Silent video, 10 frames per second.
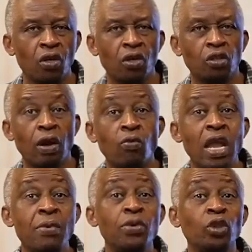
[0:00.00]
So we're
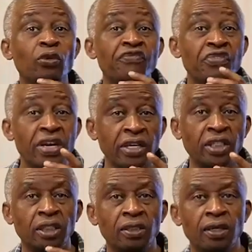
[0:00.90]
able to
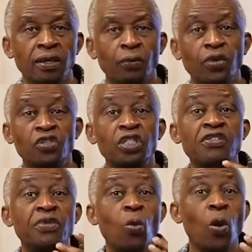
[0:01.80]
finish, receive
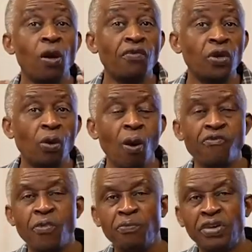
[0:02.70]
the word of the Lord
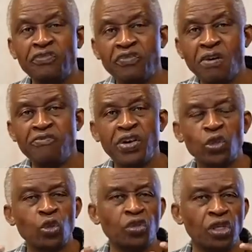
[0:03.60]
from different
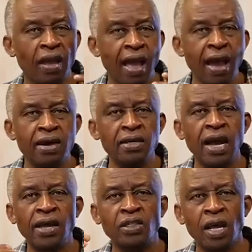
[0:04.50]
vessels, the
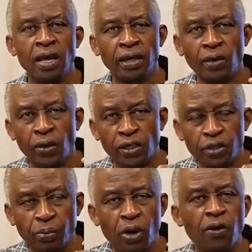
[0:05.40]
elders, you know, the
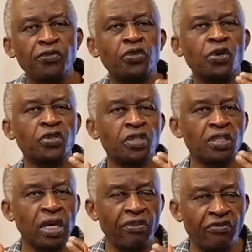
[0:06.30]
board of trustees,
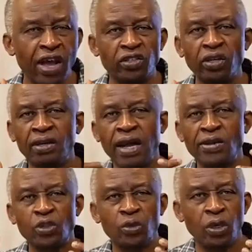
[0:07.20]
advisory
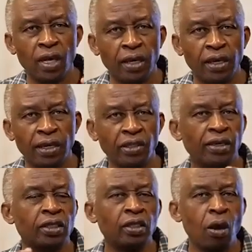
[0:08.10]
council, the
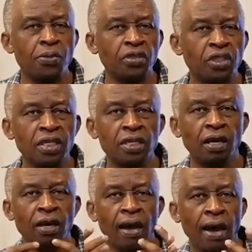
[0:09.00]
executive committee,
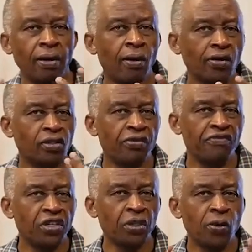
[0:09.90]
and all the
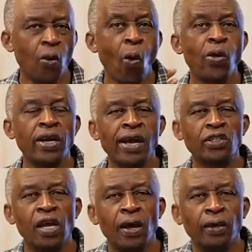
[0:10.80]
vision holders.
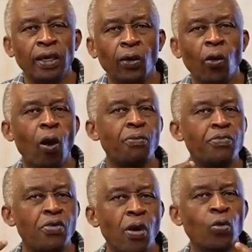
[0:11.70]
The Lord
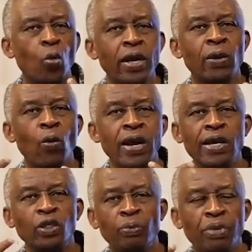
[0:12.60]
brought what he wanted
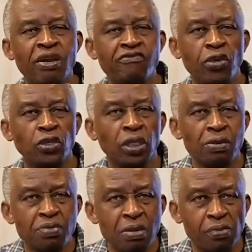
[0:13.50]
to bring forth to the
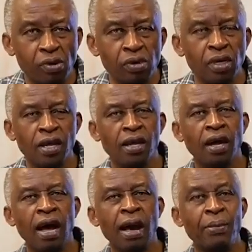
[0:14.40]
people.
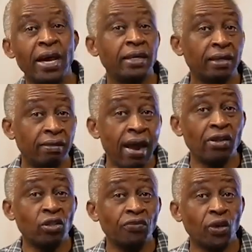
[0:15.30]
And by the grace
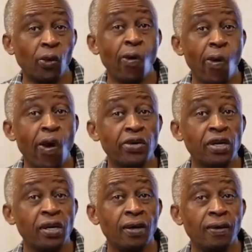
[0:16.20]
of the Lord,
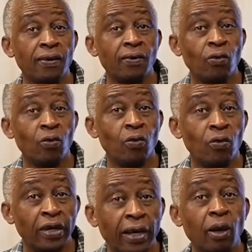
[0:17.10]

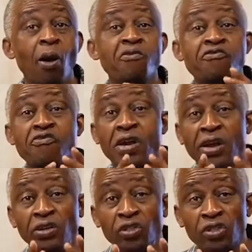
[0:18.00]
the
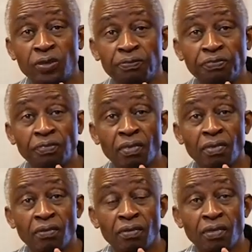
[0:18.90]
conference
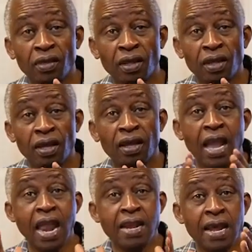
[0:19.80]

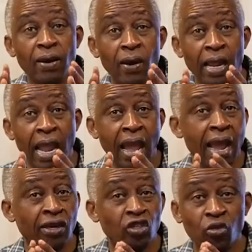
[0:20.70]
ended on an
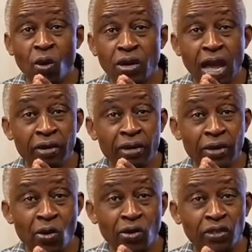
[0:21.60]
extraordinary
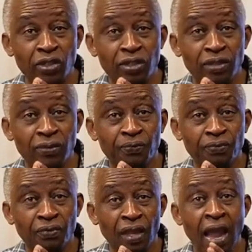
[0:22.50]
note.
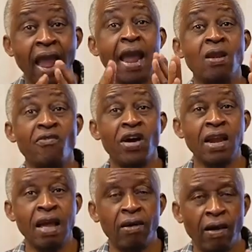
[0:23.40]
The end of an
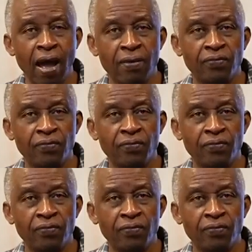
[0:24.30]
era.